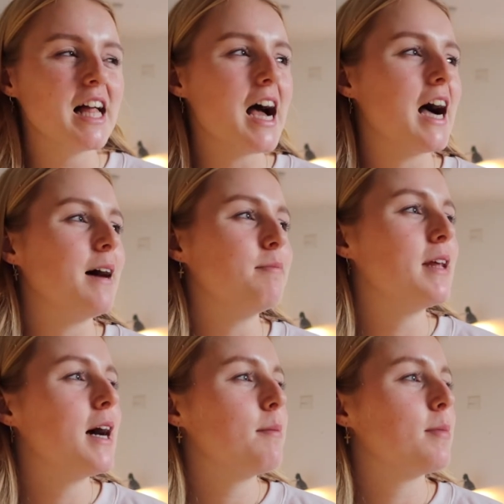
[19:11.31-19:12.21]

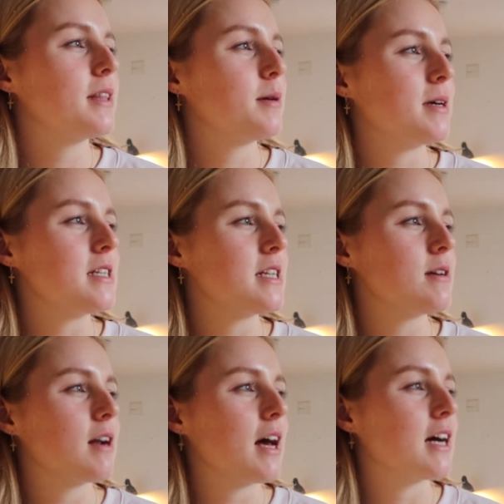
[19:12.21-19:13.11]
But they basically
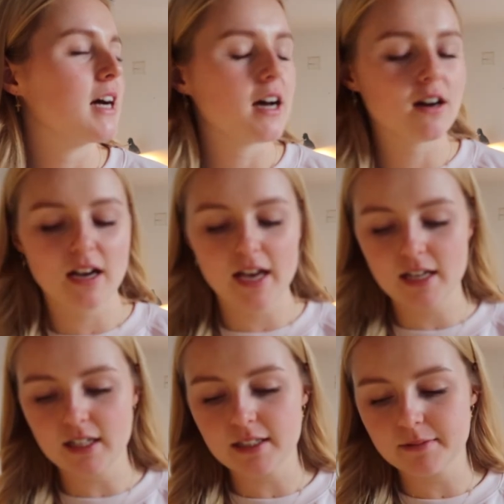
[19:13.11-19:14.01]
are like
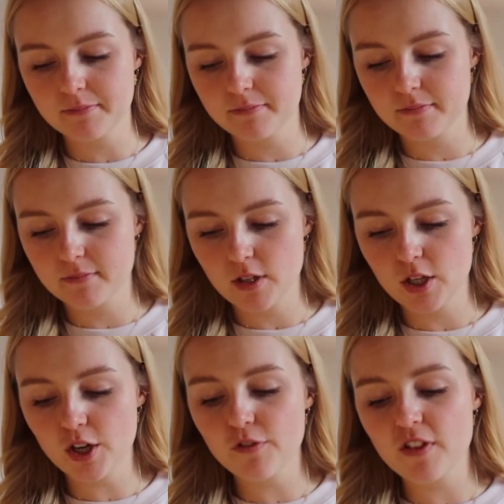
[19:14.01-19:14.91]
a
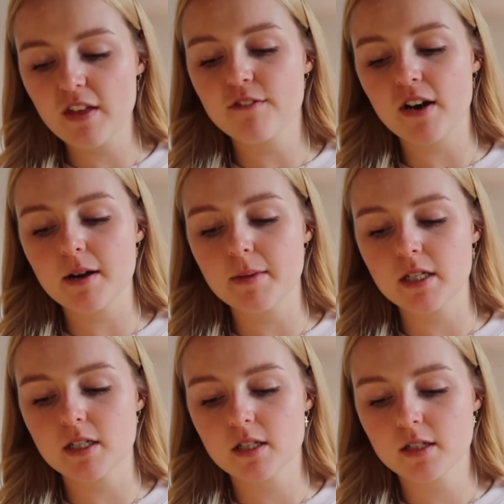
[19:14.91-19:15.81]
good for the
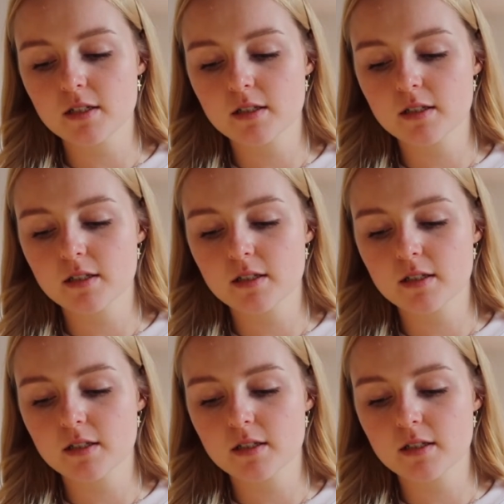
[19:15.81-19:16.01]
environment